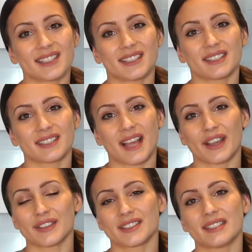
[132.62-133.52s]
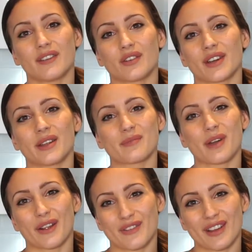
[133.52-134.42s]
the second savory
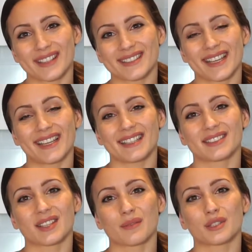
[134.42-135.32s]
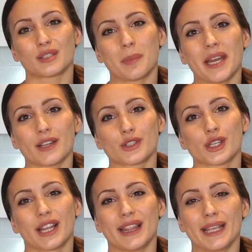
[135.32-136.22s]
breakfast is some
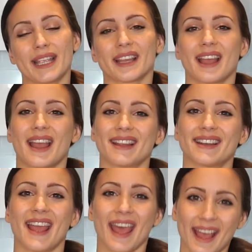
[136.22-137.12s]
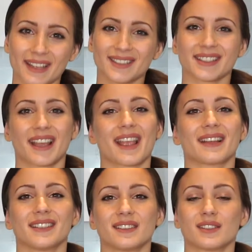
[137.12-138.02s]
spinach, leek and eggs.
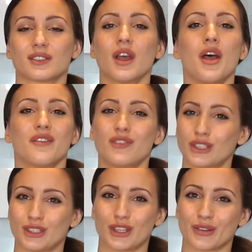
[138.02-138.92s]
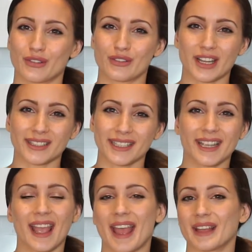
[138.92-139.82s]
Again, this is vegetarian
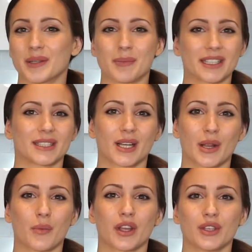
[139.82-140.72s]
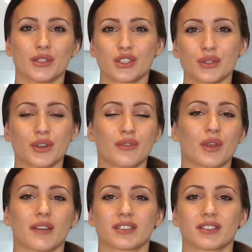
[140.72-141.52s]
friendly, and basically what you do, if you have